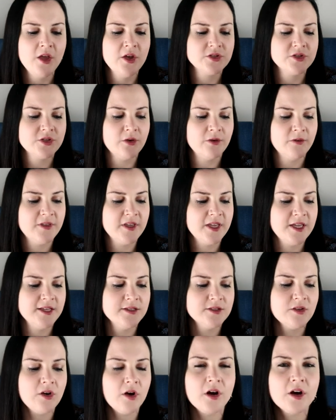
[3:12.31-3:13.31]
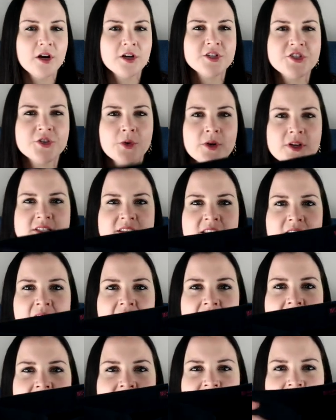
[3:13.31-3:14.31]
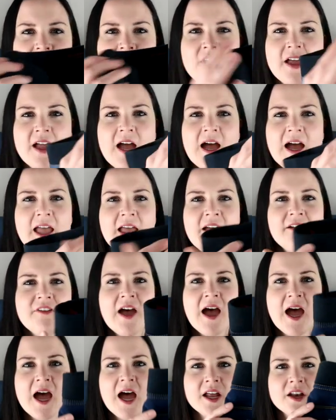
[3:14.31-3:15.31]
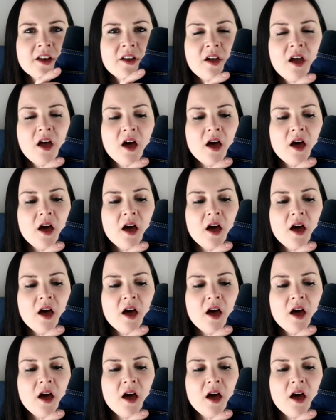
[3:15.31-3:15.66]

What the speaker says: So these are shorts that I feel like I have had